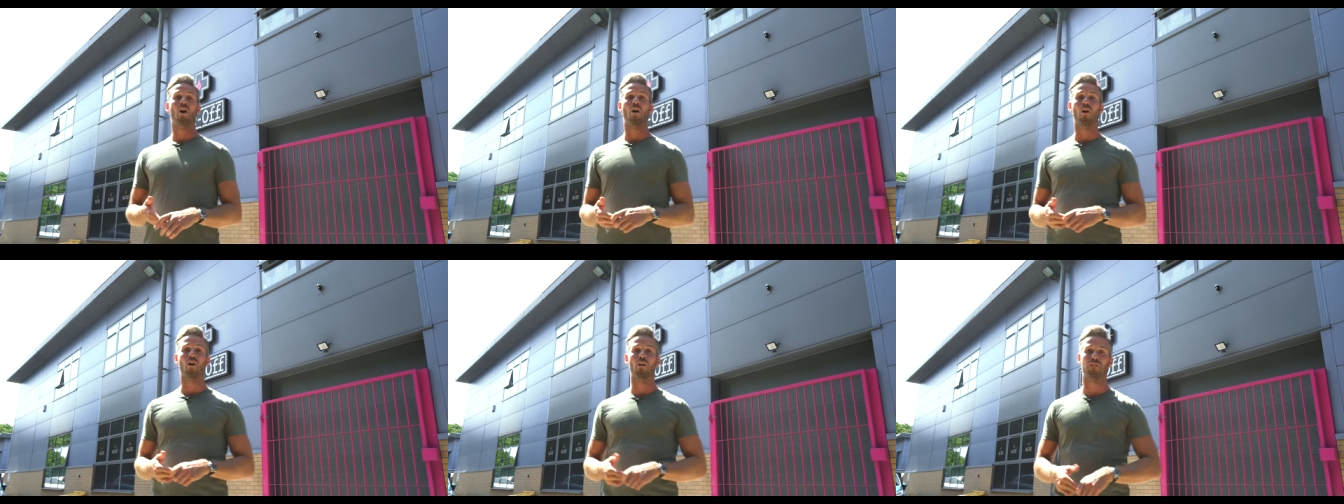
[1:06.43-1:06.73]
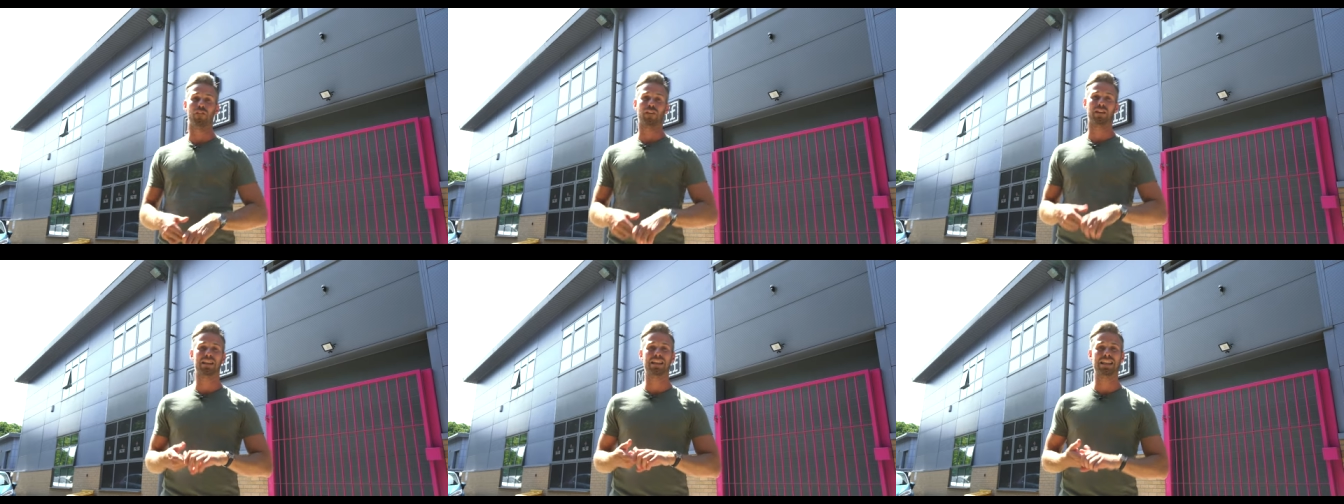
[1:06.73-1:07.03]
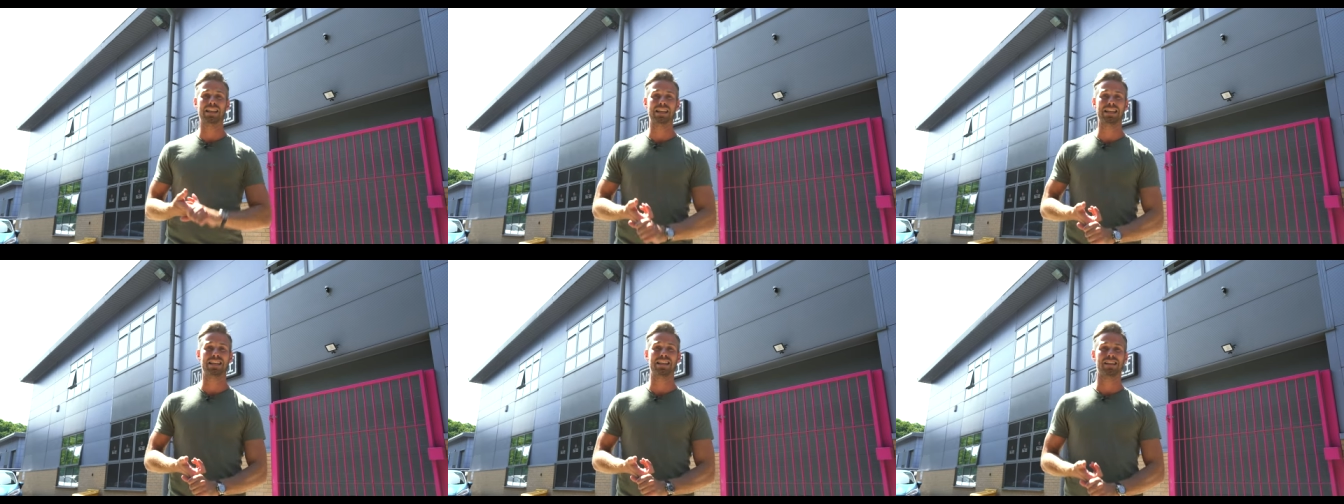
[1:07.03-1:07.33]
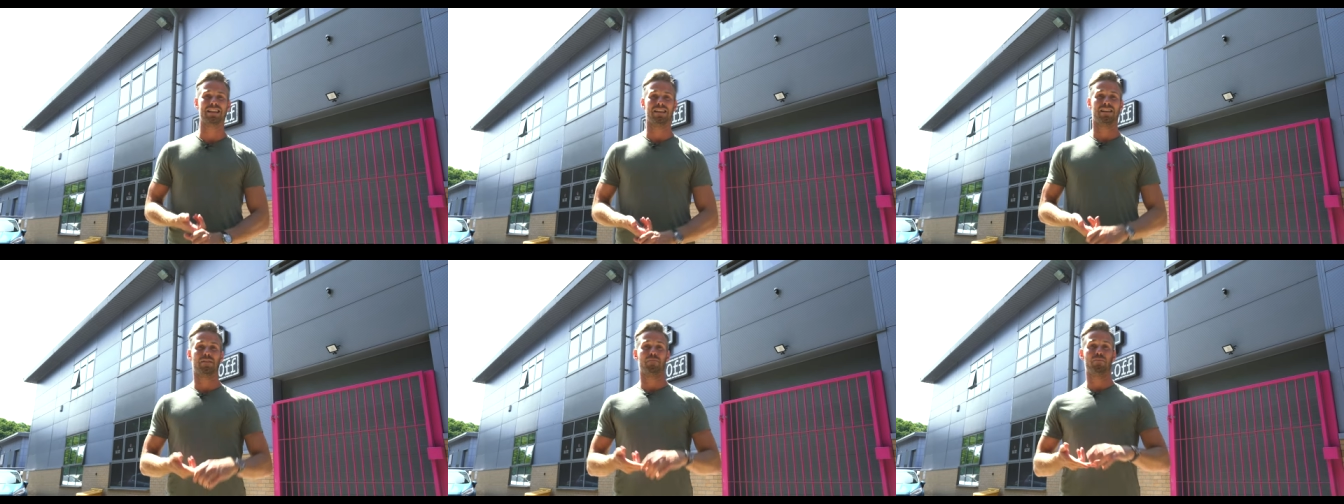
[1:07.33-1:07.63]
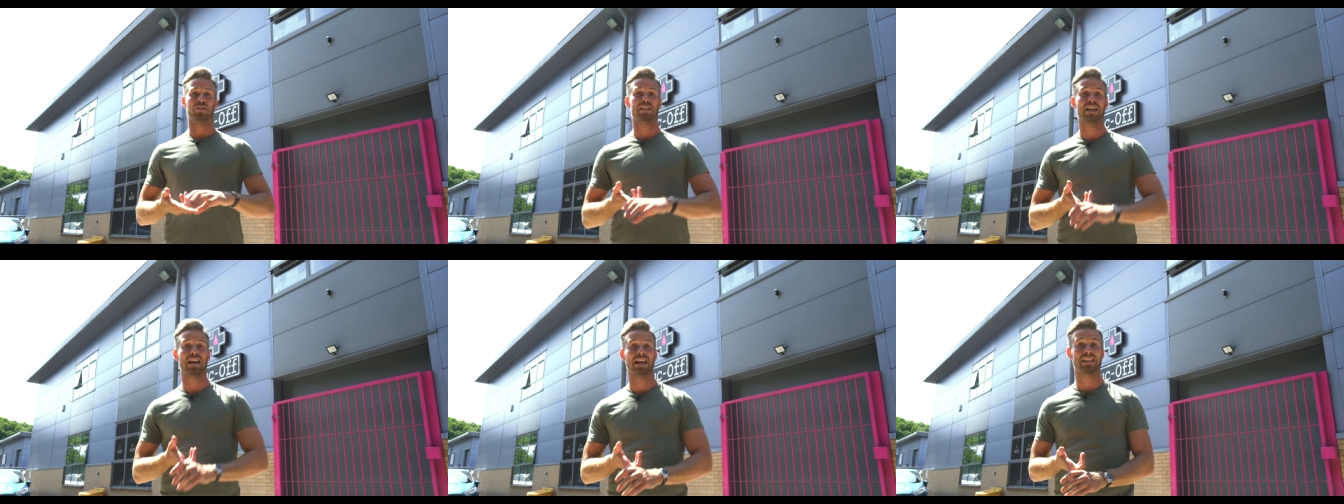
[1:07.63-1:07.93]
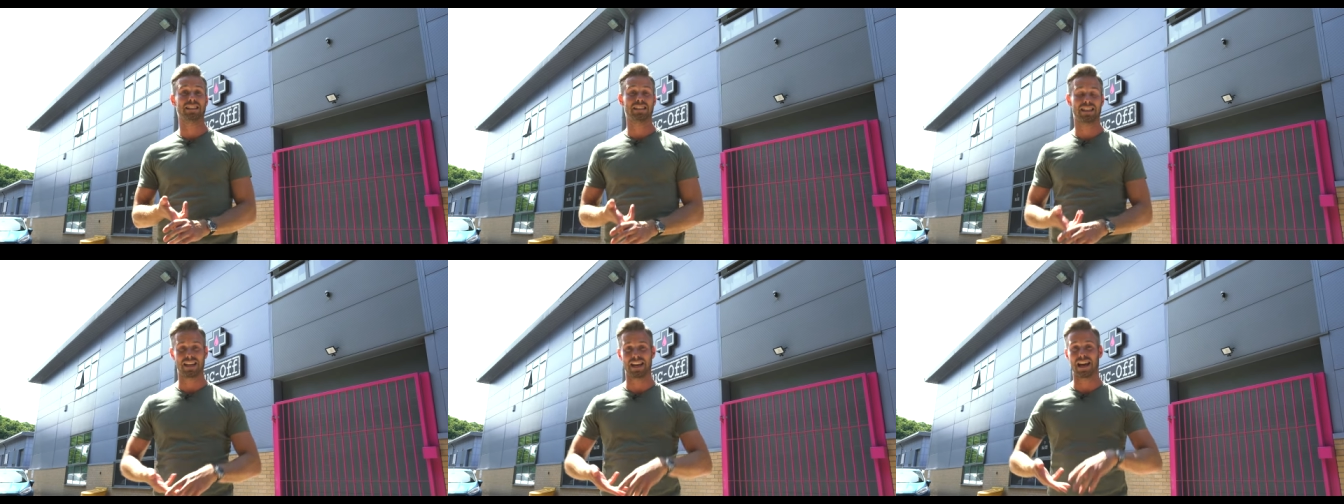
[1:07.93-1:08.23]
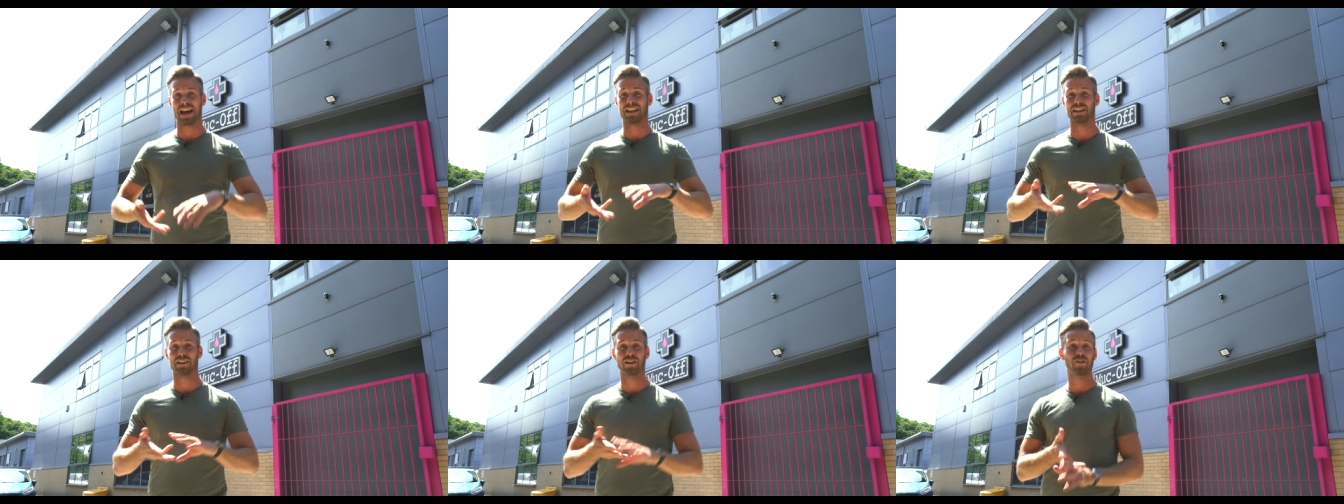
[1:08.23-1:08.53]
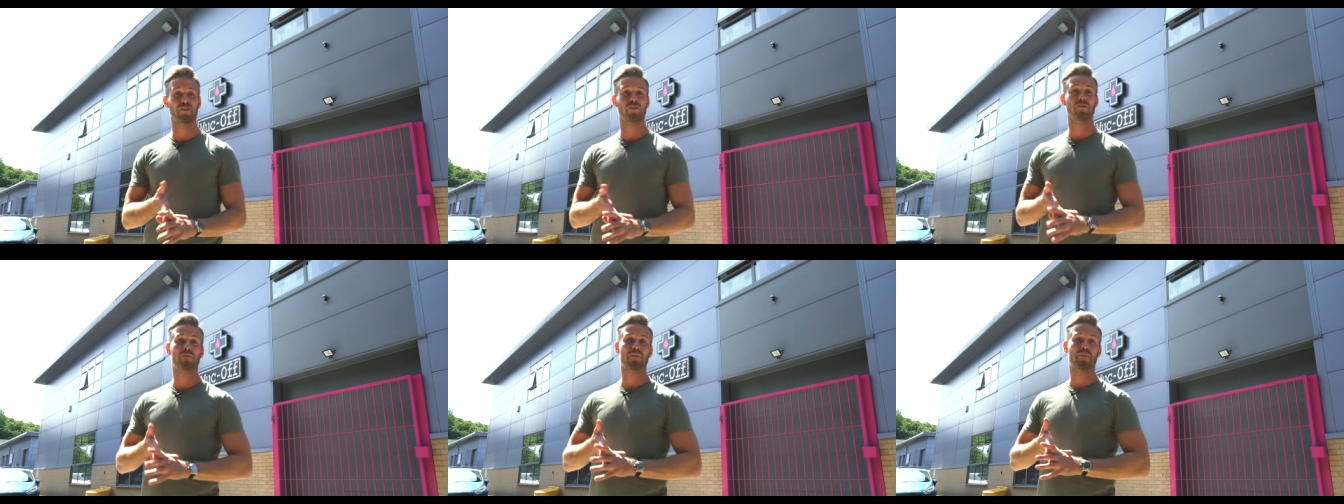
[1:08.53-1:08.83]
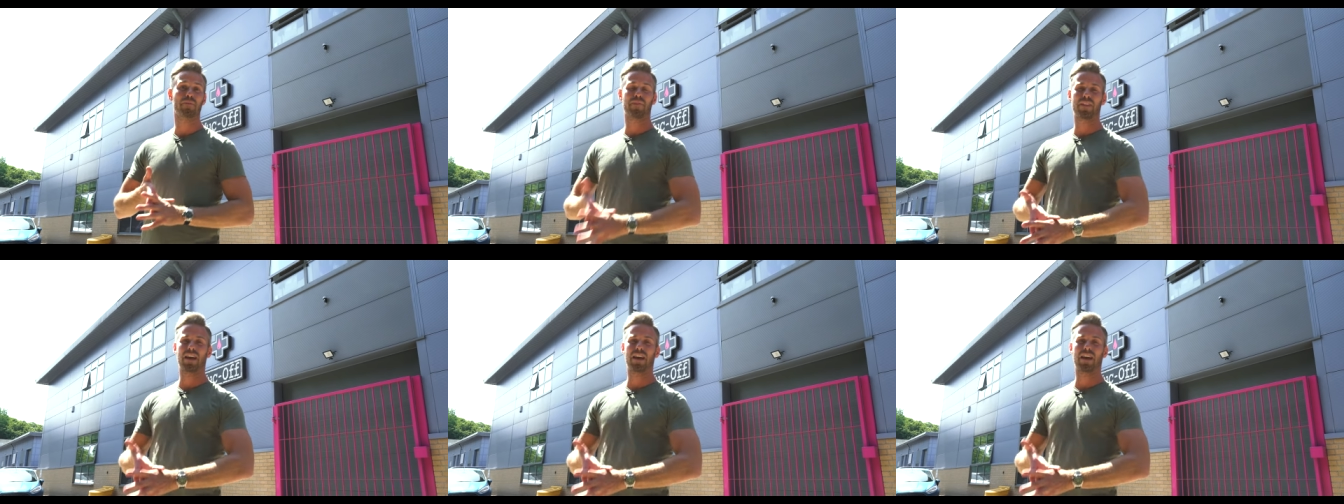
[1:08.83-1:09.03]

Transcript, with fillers: of clean, protect and lube,